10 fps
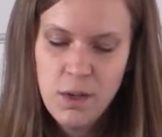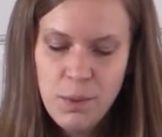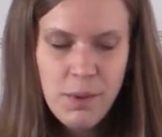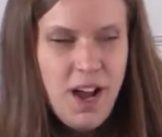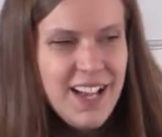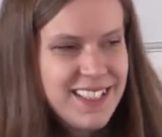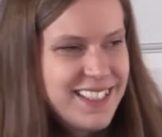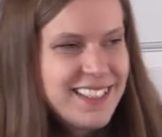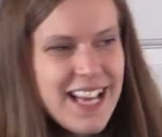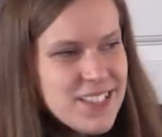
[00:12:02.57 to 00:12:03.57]
We were huddled
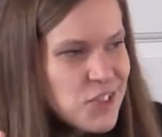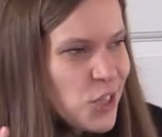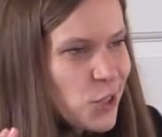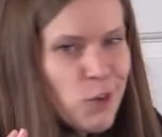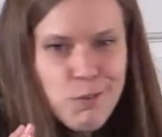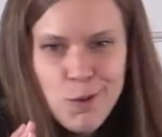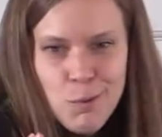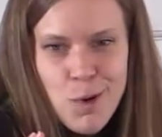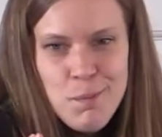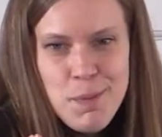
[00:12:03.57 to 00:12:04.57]
in that circle for
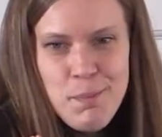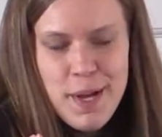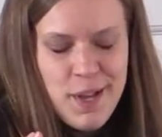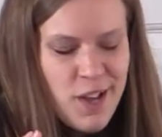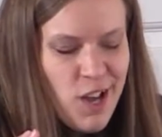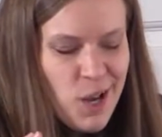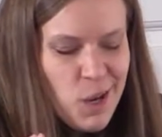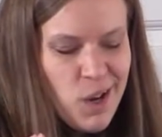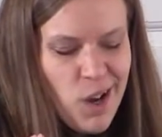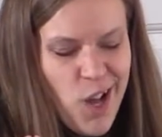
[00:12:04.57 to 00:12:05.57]
warmth, but
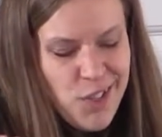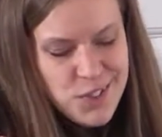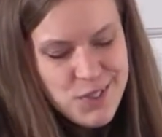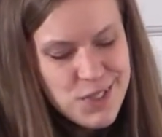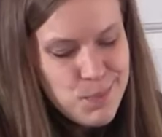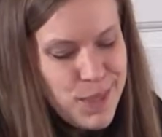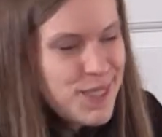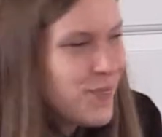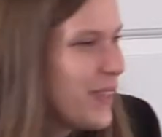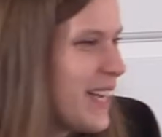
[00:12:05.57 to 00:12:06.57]
also just
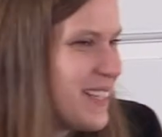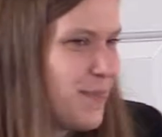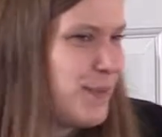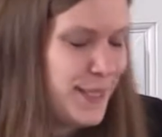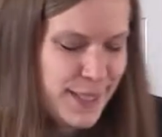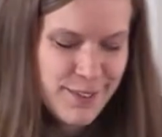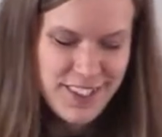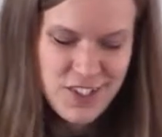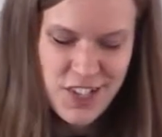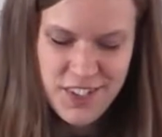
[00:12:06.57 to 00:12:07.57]
because we liked to be near
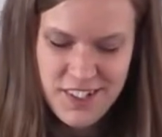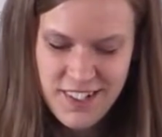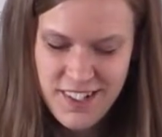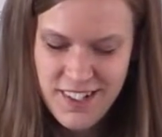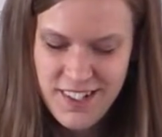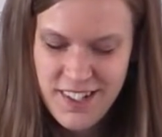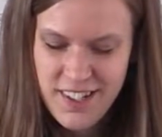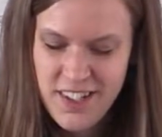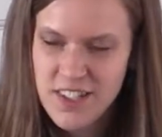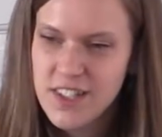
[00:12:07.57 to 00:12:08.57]
each other,
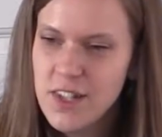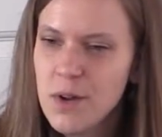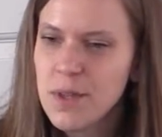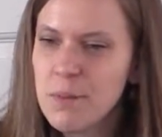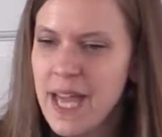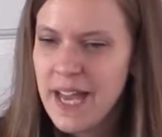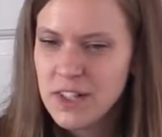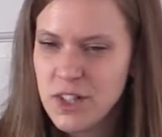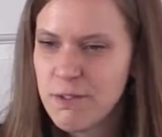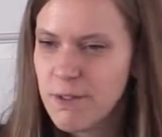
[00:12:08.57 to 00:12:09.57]
to know that we had
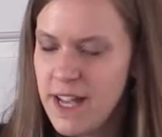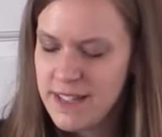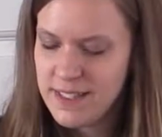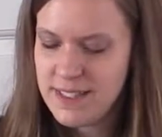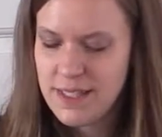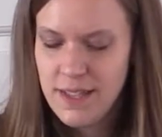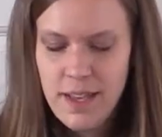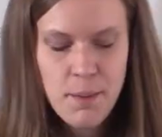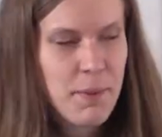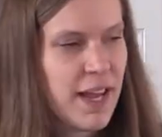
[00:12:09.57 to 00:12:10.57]
good friends
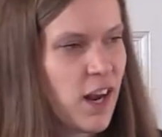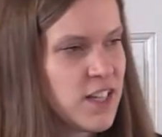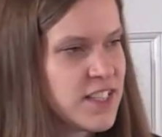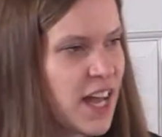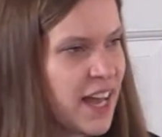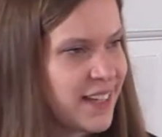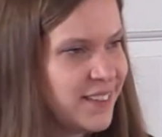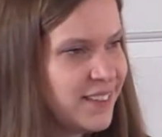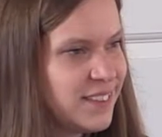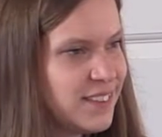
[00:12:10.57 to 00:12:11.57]
by our side,
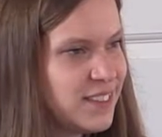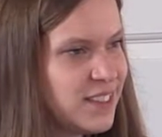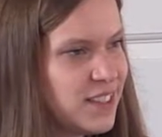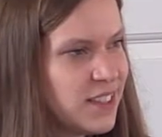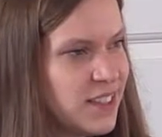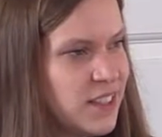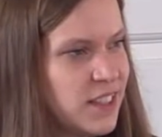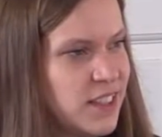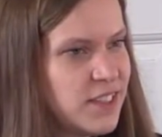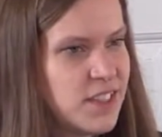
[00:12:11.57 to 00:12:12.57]

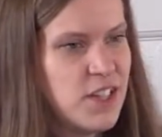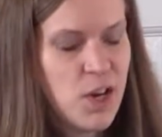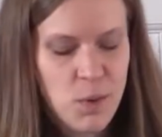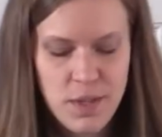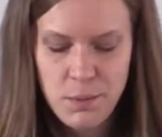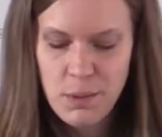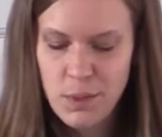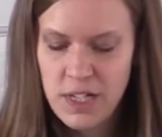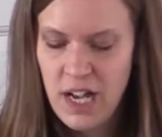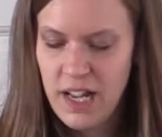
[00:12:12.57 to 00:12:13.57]
to know that we
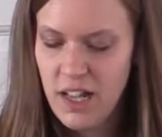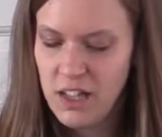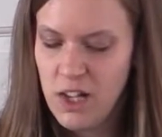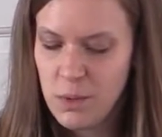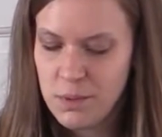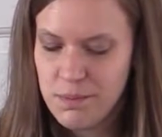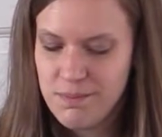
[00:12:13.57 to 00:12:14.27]
were not alone.